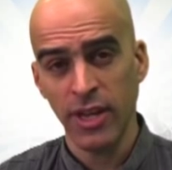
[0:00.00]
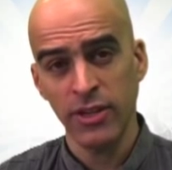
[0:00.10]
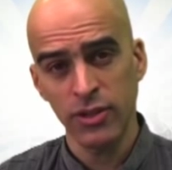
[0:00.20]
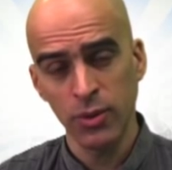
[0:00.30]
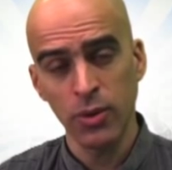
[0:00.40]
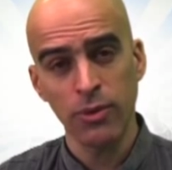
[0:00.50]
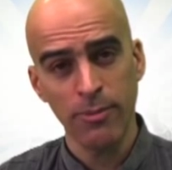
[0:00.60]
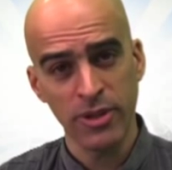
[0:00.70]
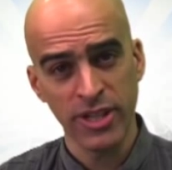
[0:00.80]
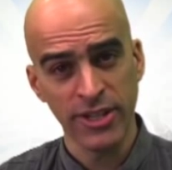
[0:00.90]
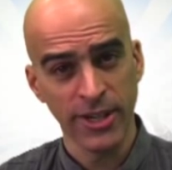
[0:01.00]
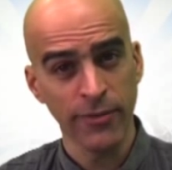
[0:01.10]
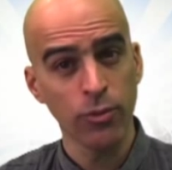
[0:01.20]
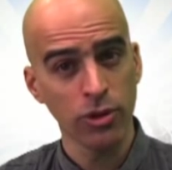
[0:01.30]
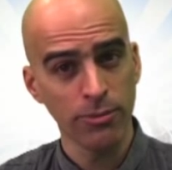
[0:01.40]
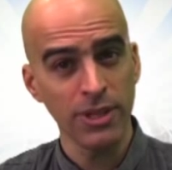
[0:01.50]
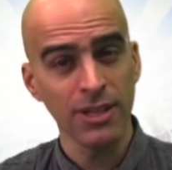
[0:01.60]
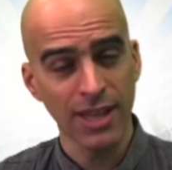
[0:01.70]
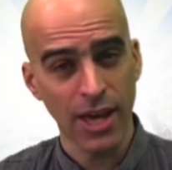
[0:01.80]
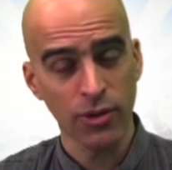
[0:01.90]
a student representative will be
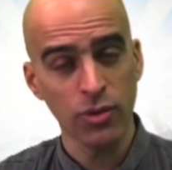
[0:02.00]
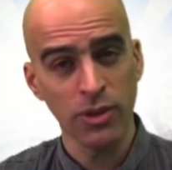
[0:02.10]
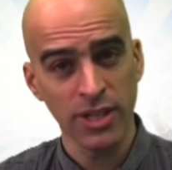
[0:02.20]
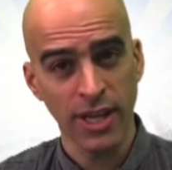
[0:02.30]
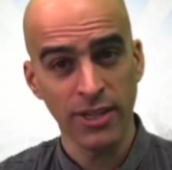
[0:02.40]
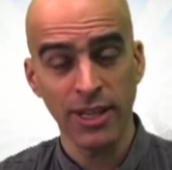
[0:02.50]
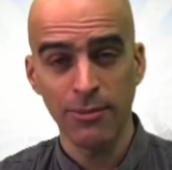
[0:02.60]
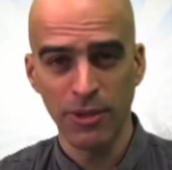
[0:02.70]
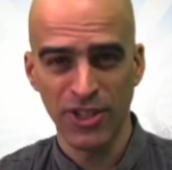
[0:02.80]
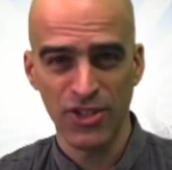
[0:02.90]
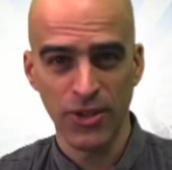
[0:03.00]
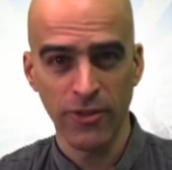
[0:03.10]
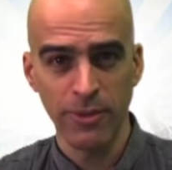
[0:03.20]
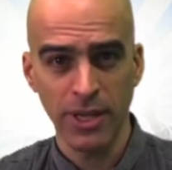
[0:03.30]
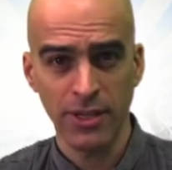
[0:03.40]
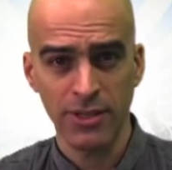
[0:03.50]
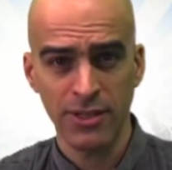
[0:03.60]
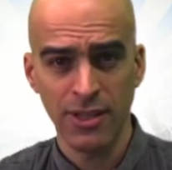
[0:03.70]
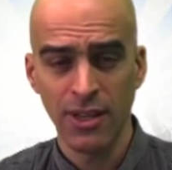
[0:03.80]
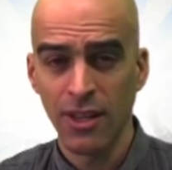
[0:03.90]
allowed to attend administrative meetings.